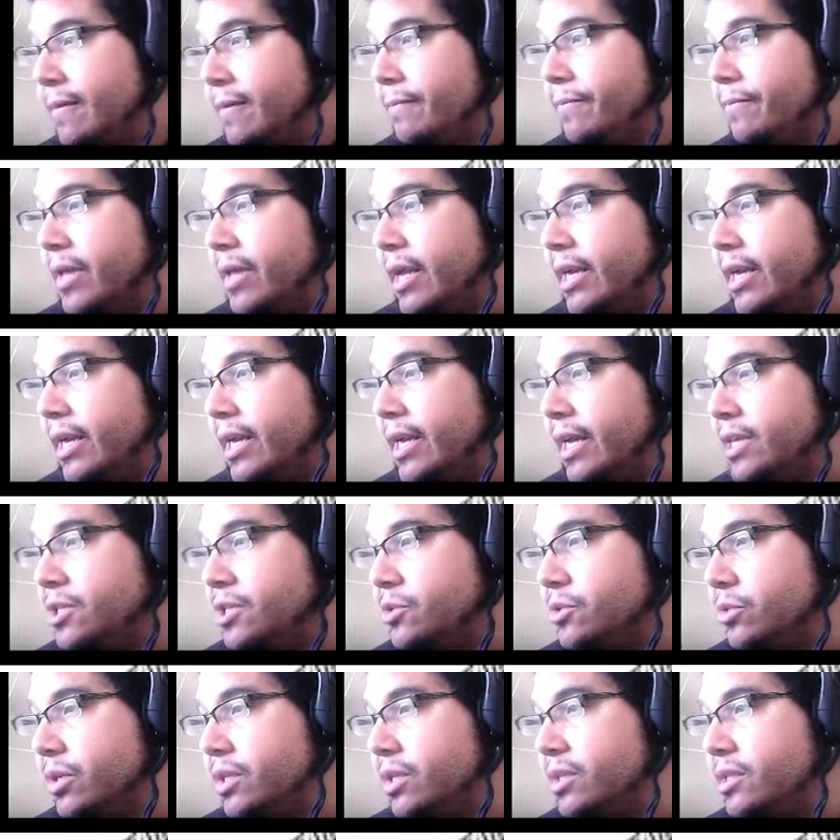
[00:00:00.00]
And as you
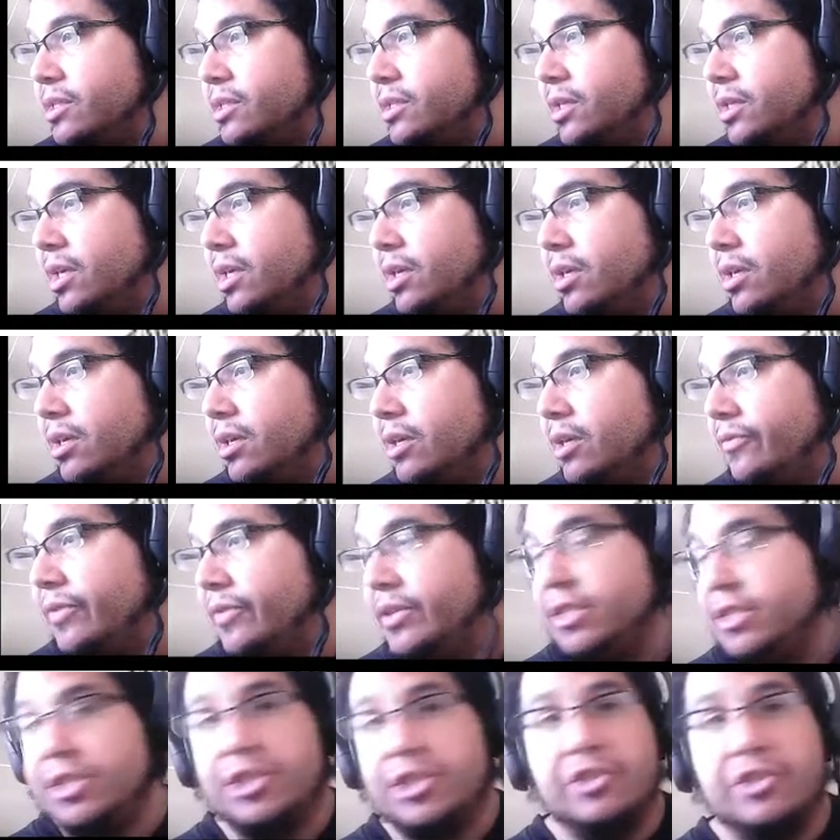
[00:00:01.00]
can see, if I
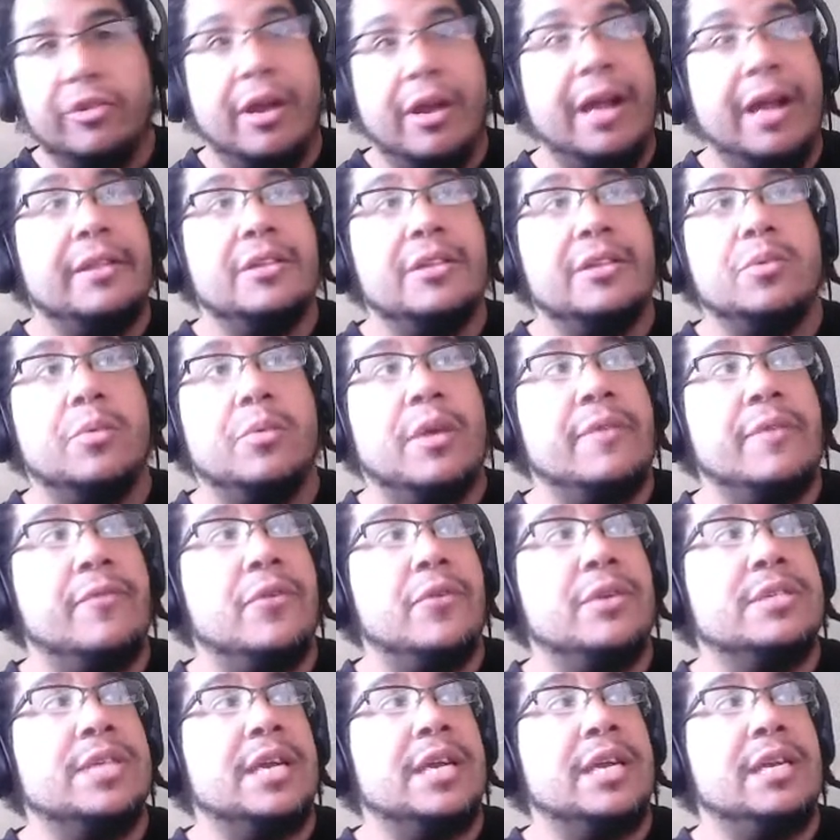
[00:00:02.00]
just drag this away for a
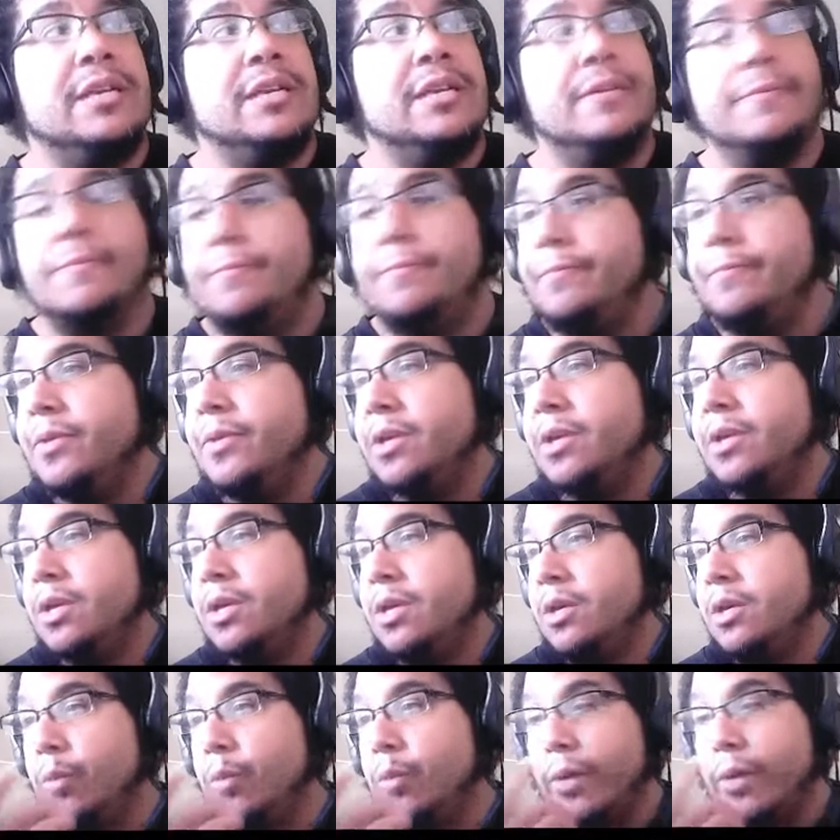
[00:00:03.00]
second,
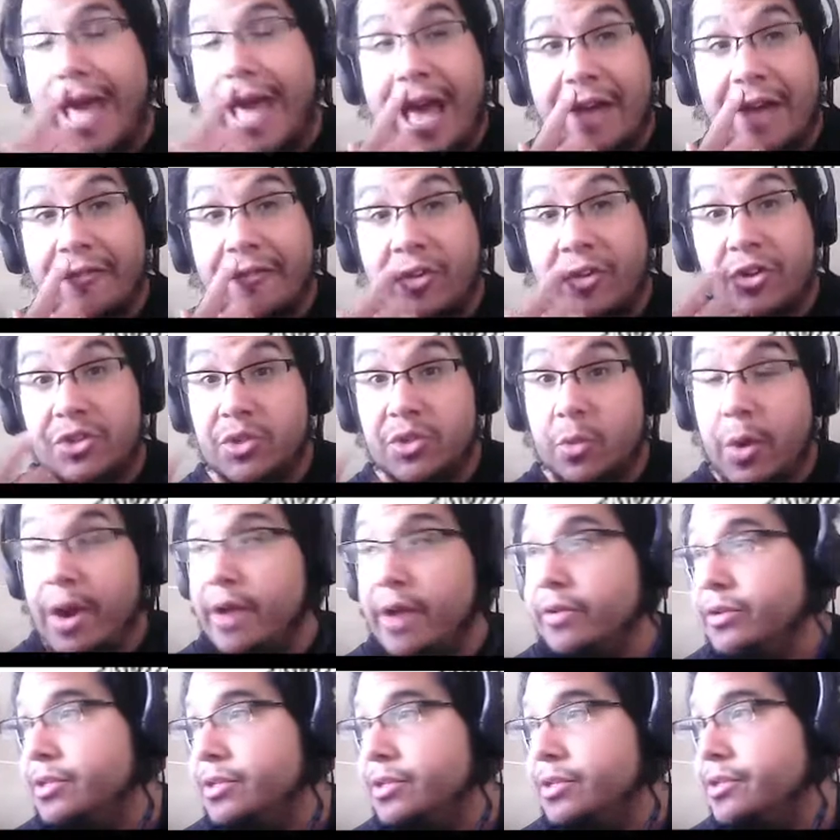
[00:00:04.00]
we have our
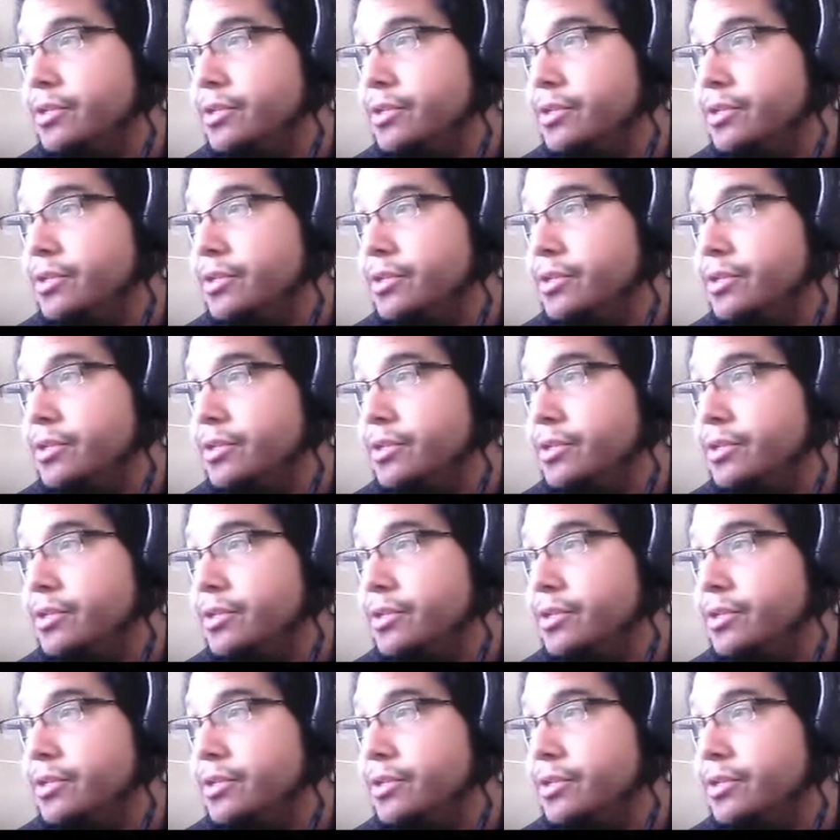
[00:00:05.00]
squares.